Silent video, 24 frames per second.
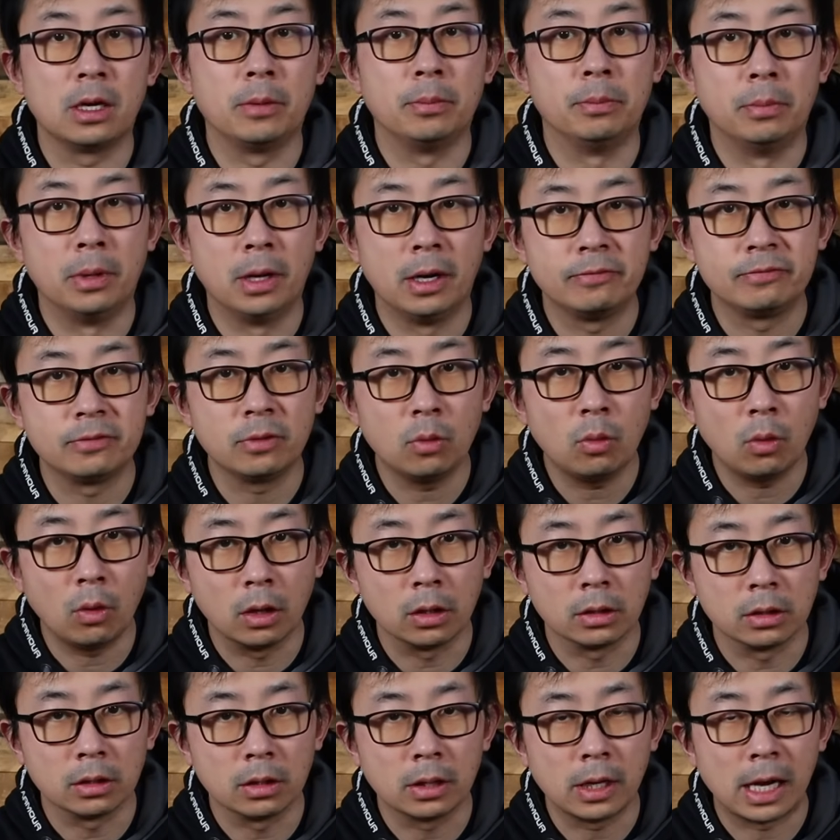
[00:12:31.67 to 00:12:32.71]
above the
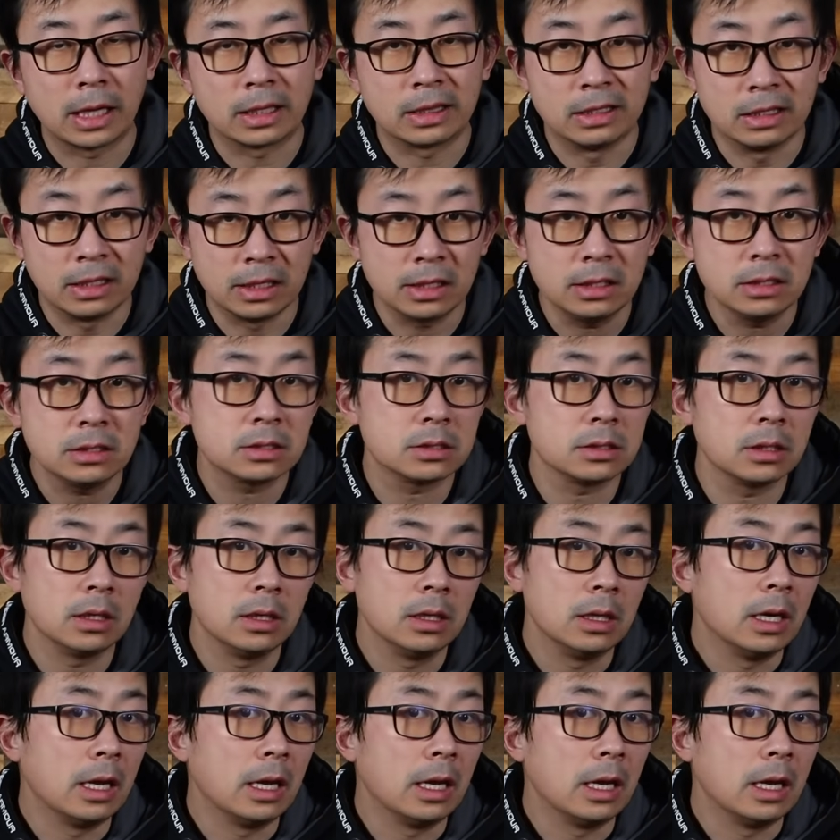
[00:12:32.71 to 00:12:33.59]
water at least,